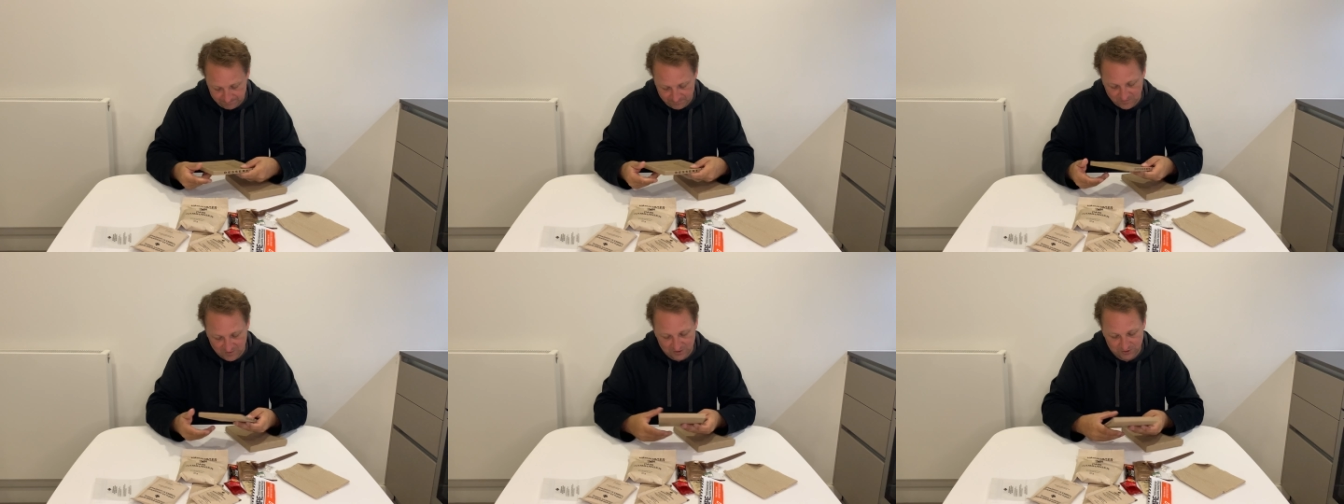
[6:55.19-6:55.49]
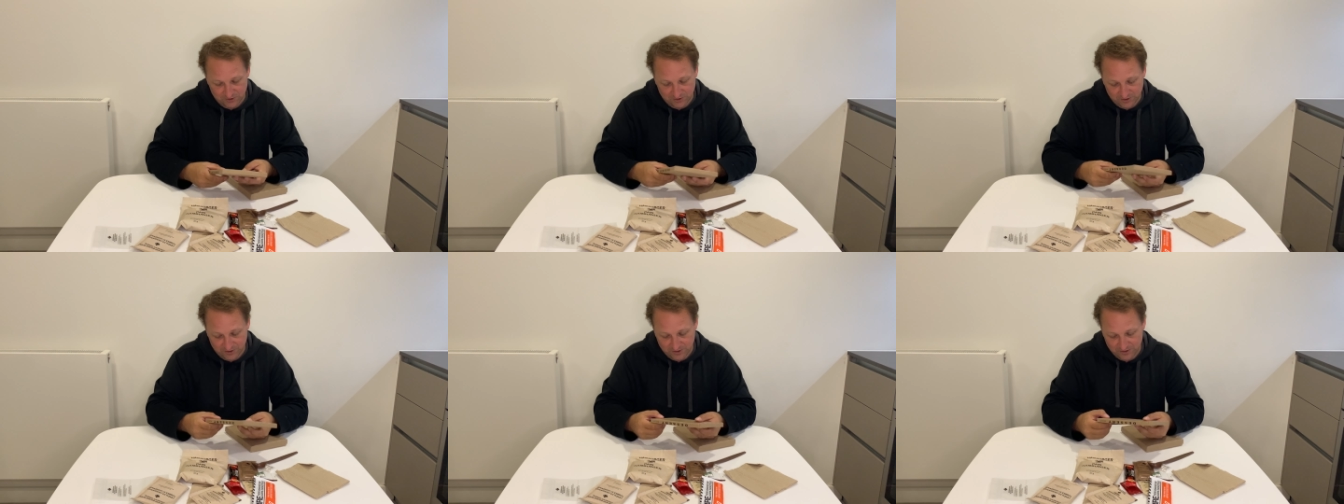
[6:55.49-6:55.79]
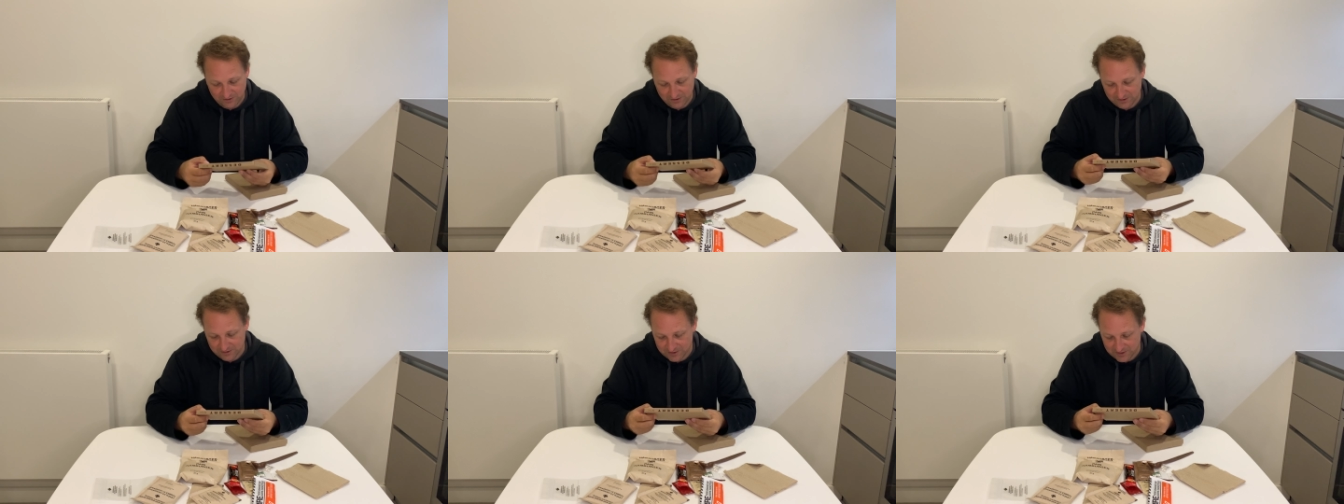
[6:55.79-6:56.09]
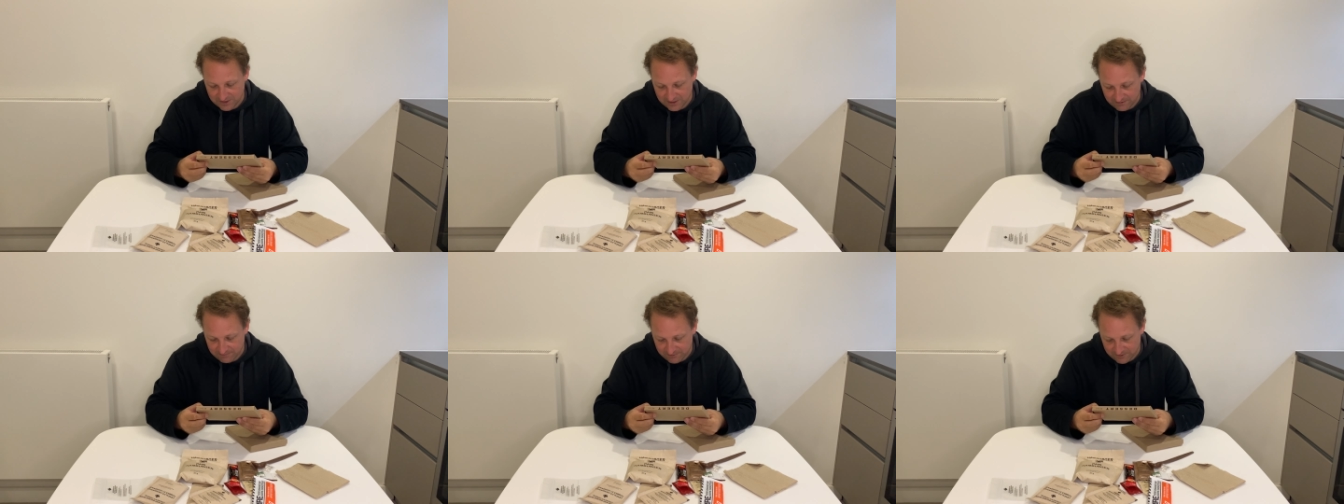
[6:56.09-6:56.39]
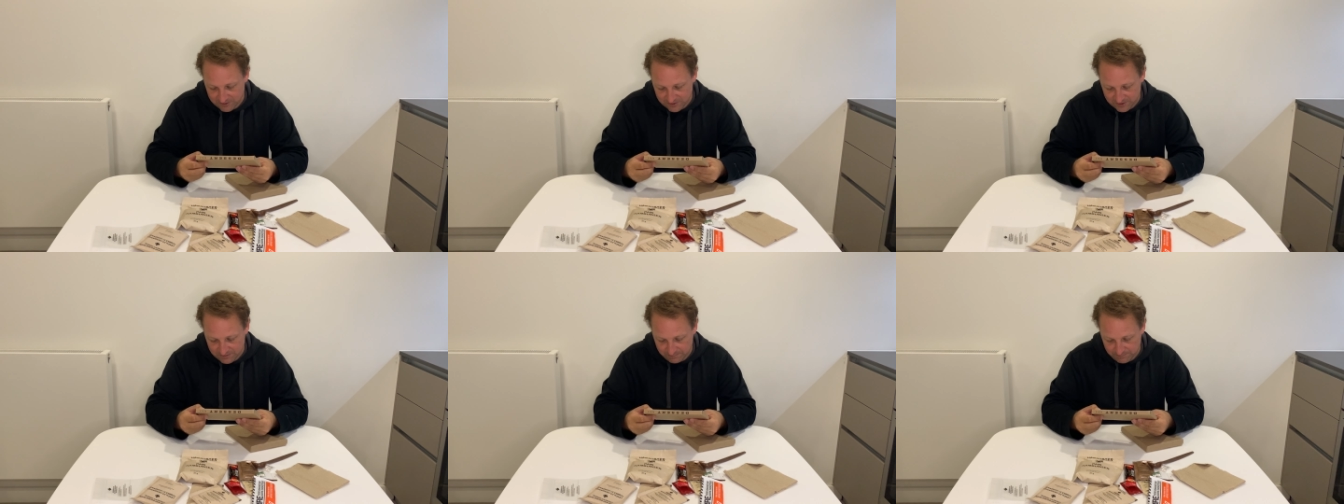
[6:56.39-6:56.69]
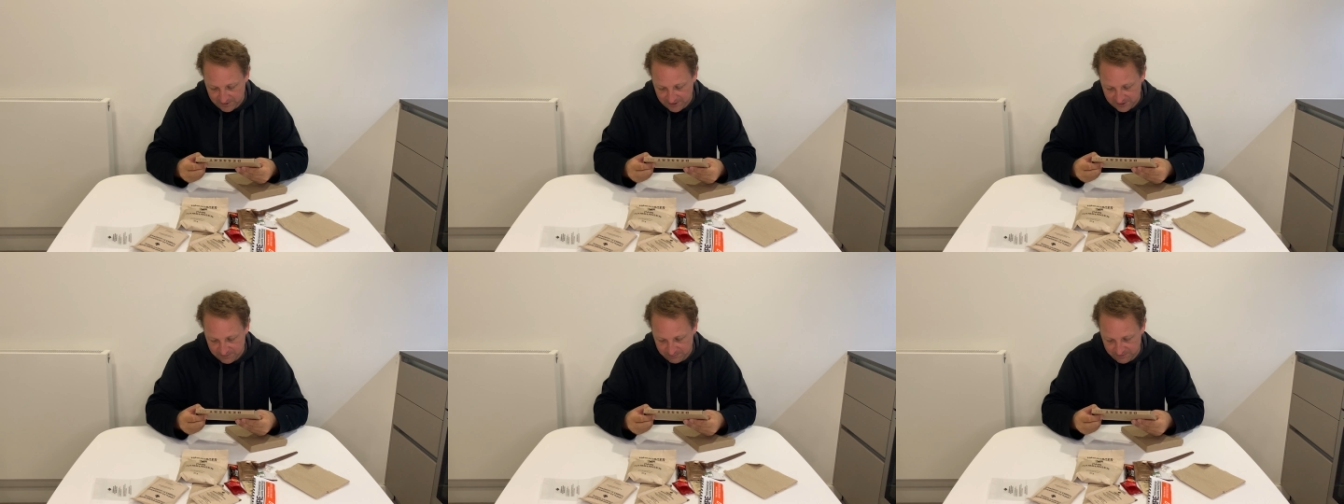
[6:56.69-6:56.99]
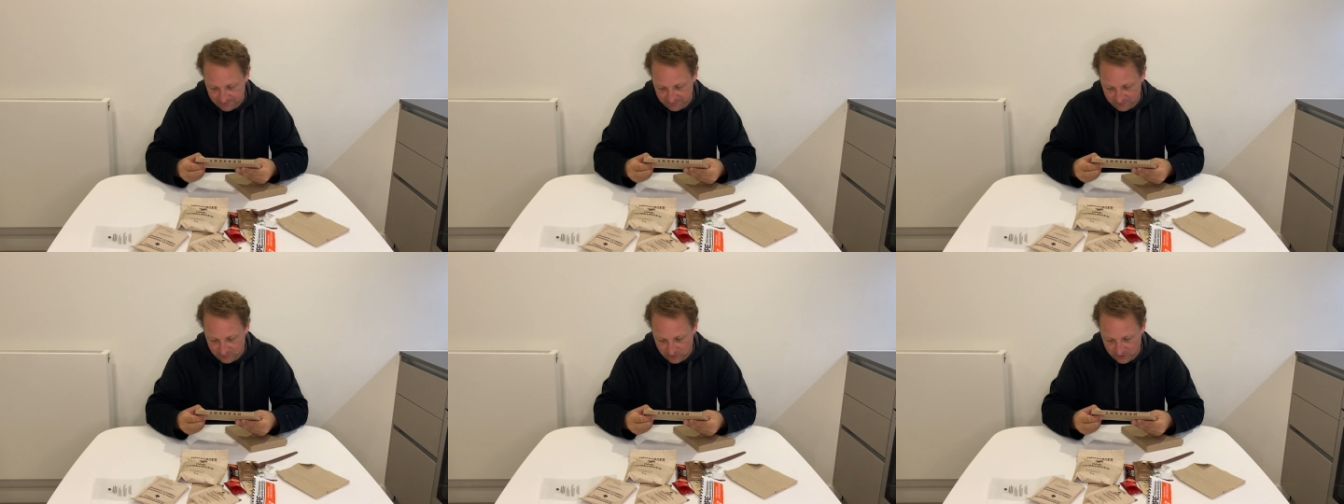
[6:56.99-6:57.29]
I should see if there's a best
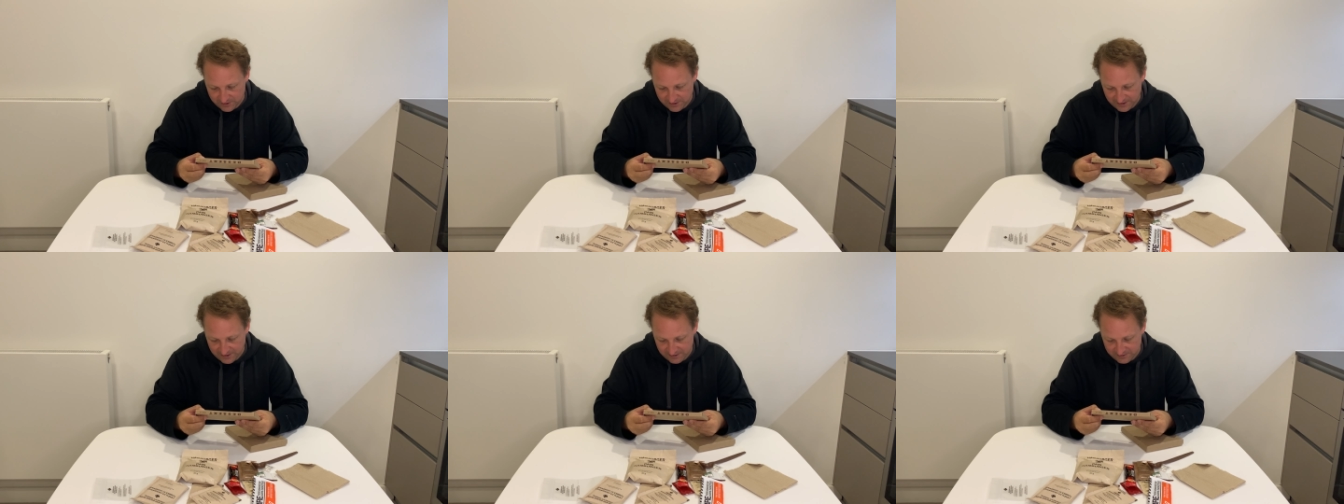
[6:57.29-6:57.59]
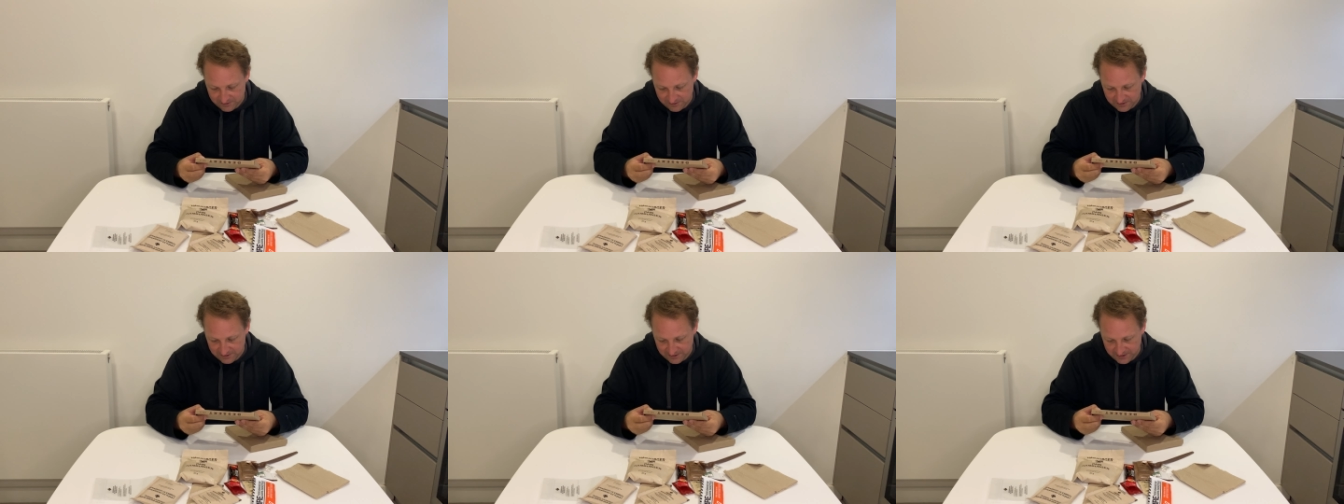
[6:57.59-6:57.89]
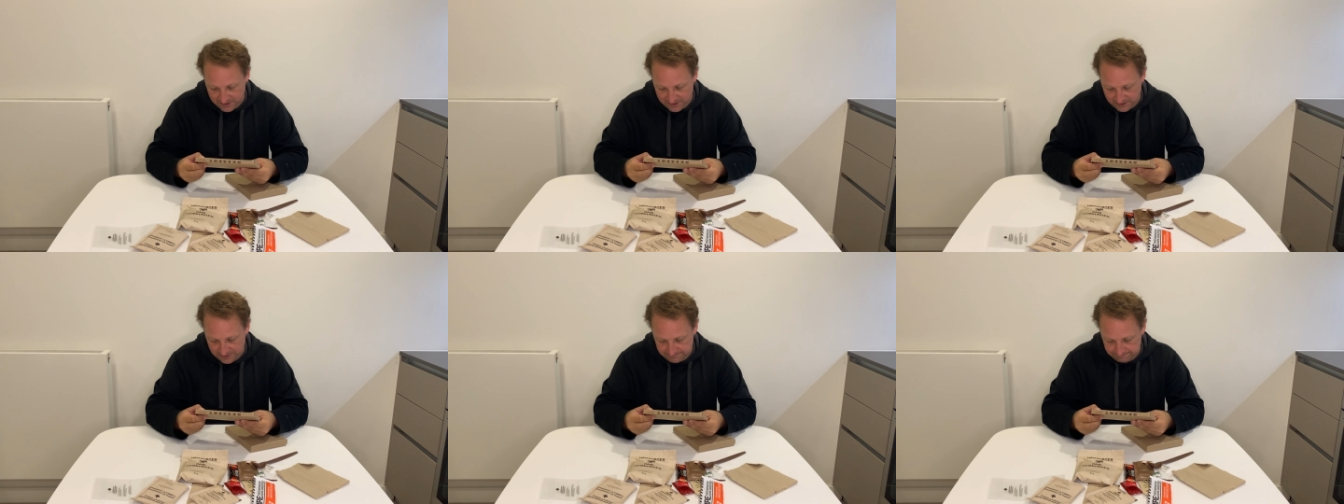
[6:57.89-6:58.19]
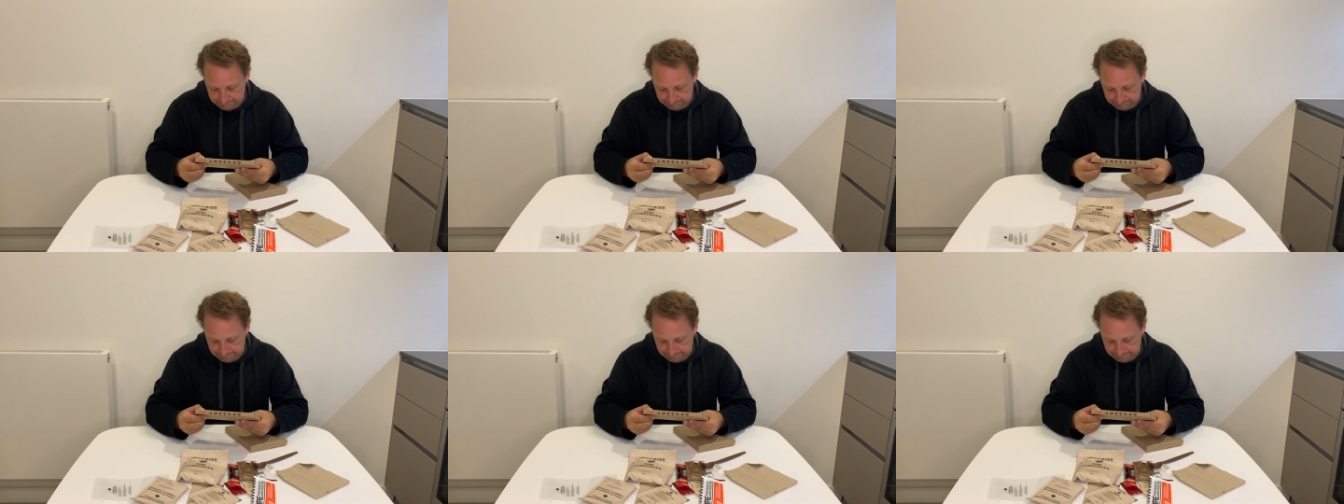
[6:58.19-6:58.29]
before date on here.